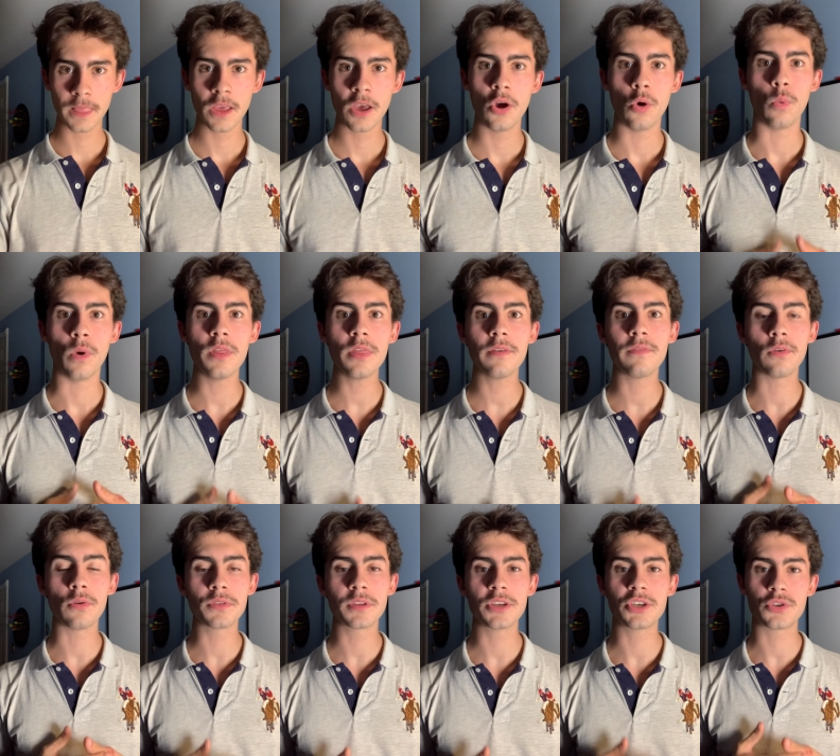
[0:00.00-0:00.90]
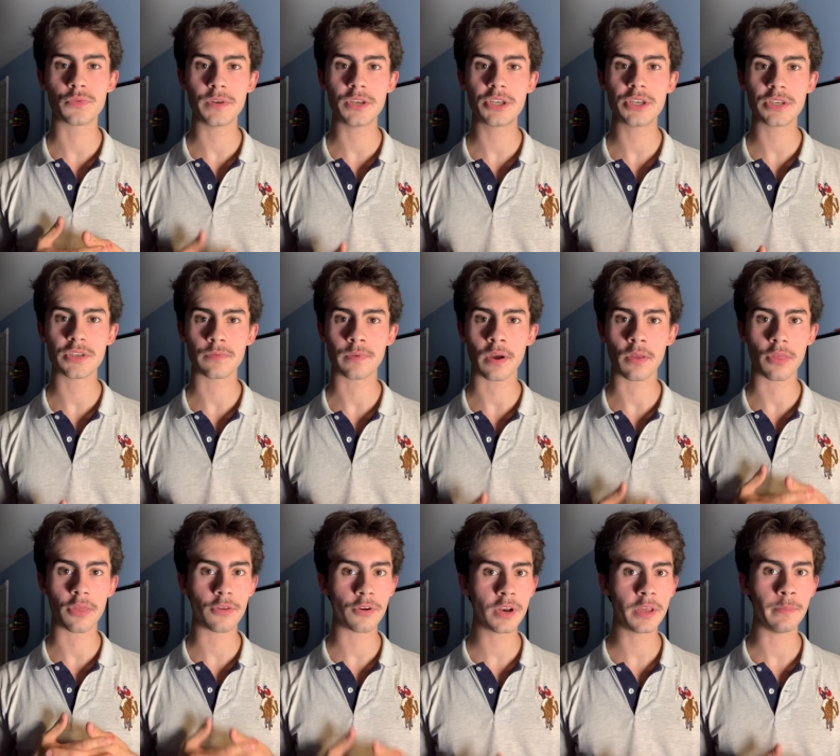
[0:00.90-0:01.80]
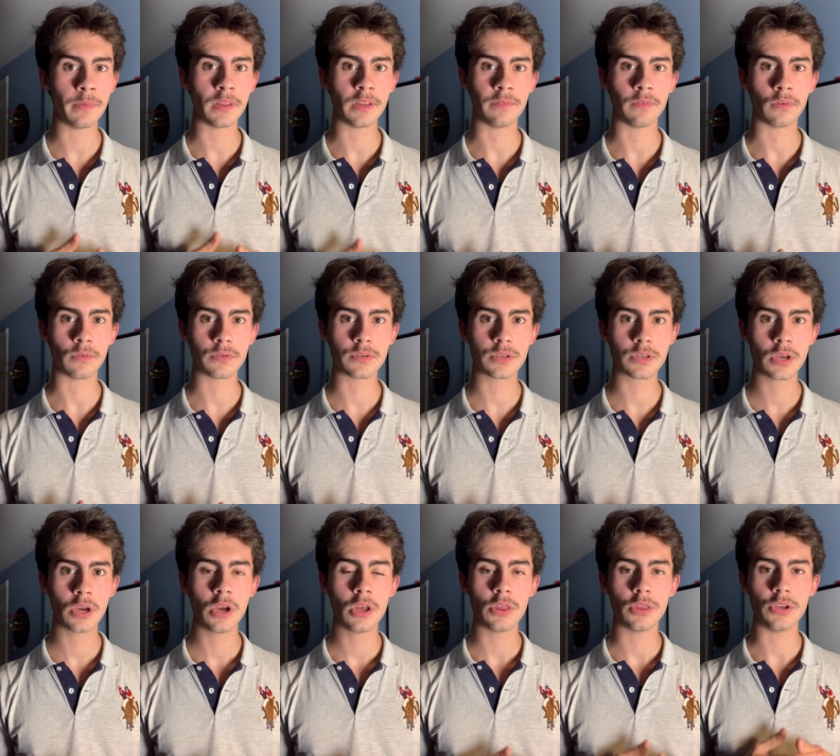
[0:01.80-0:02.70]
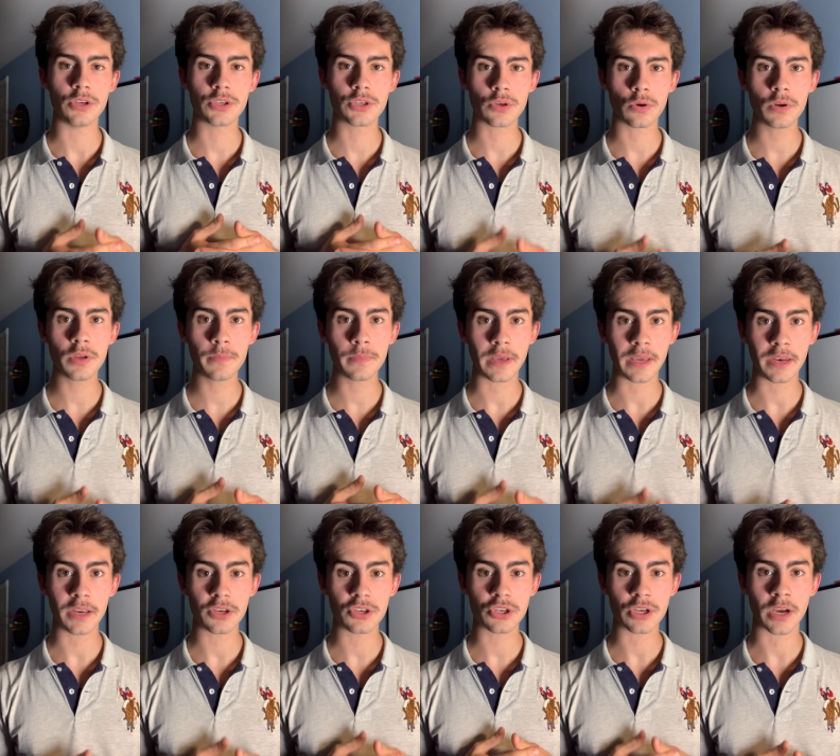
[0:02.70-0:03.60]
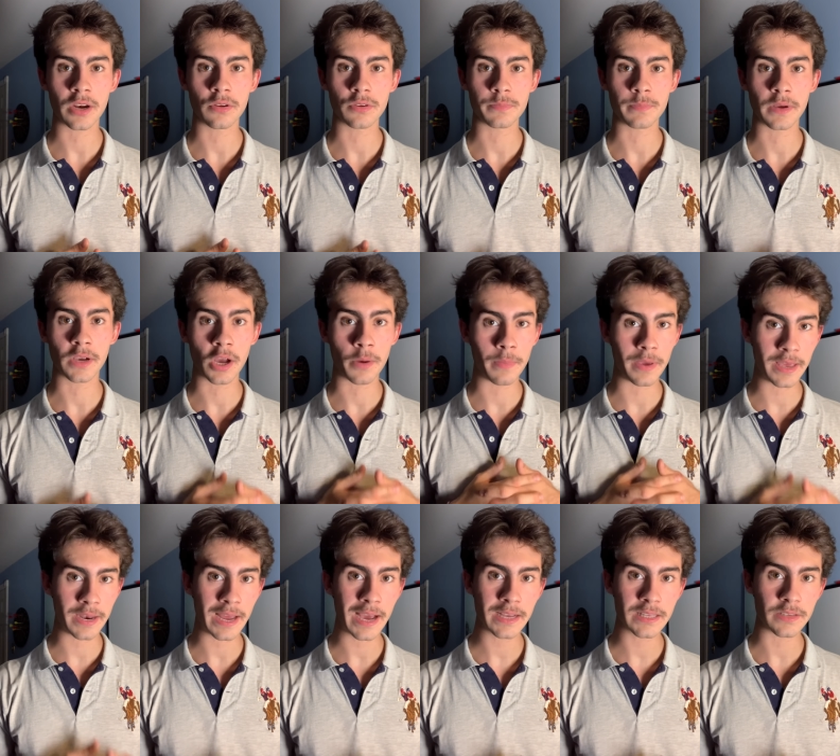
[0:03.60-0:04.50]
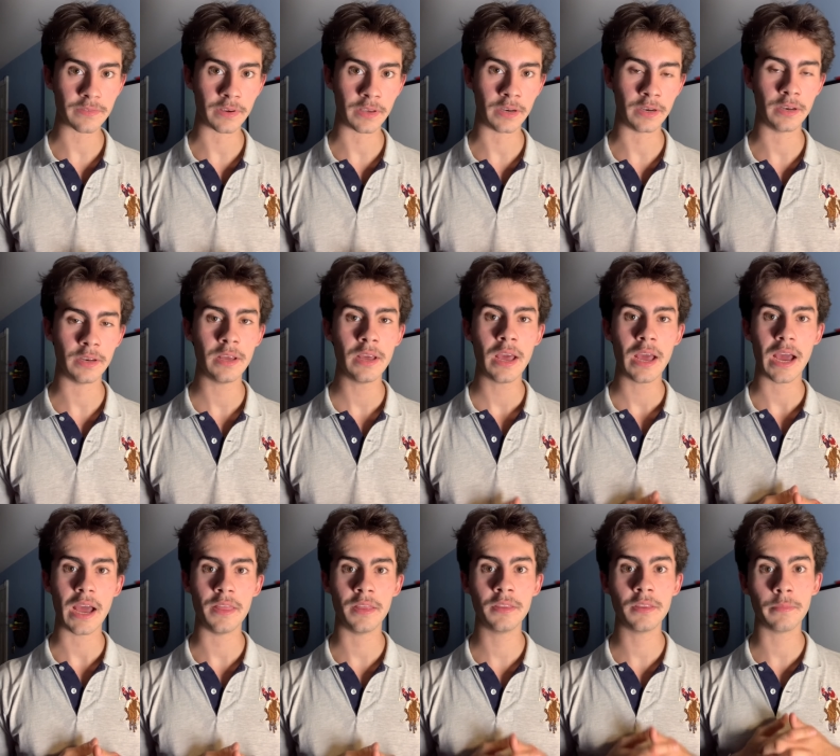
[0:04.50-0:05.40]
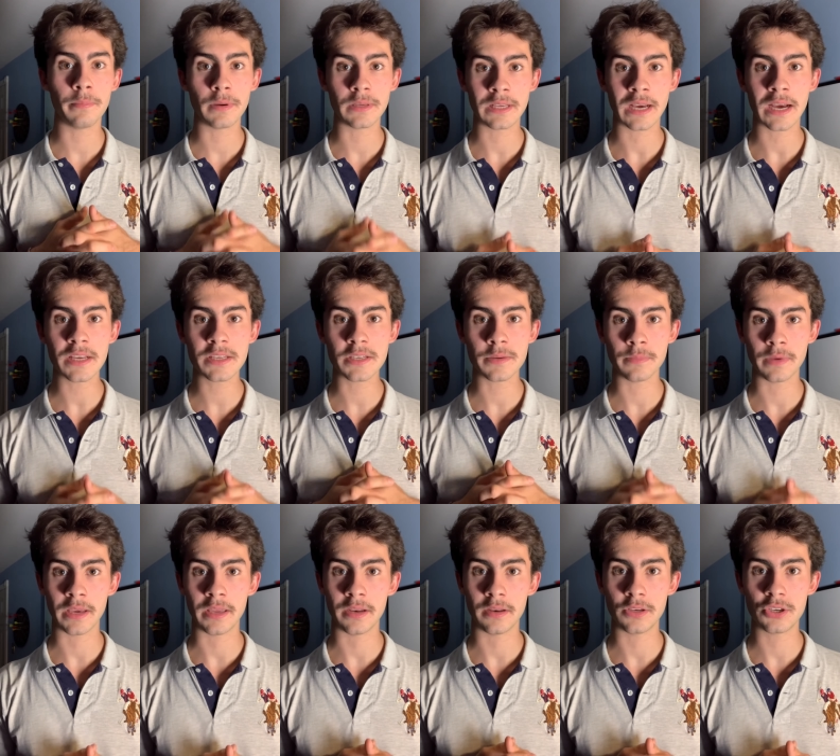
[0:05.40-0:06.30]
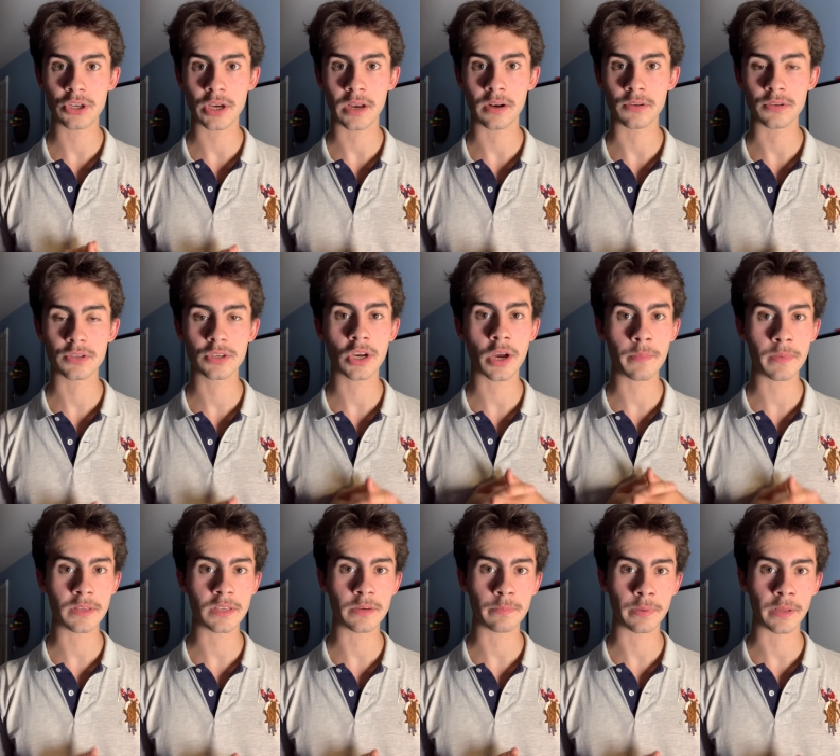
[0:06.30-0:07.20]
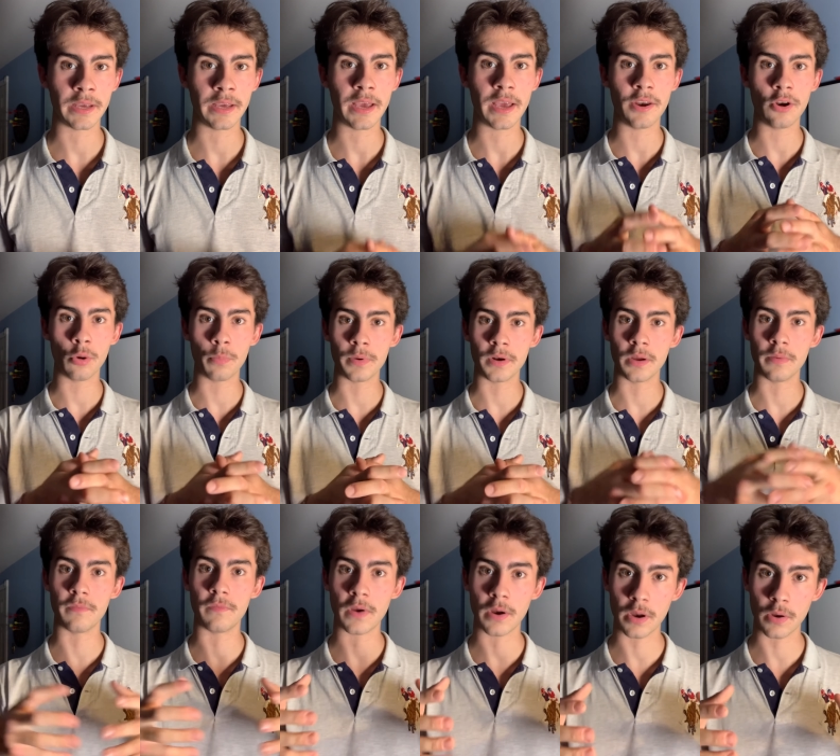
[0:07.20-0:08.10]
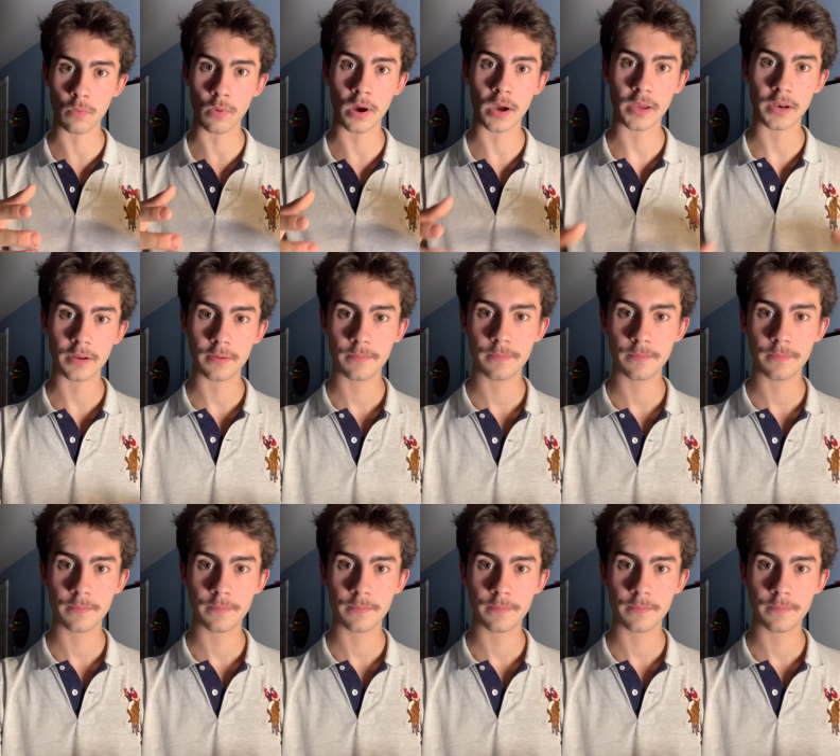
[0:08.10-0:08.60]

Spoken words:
When the voltage reaches around 30 millivolts, the sodium-gated channels become inactivated, and then the potassium-gated channels come into play and open up very wide.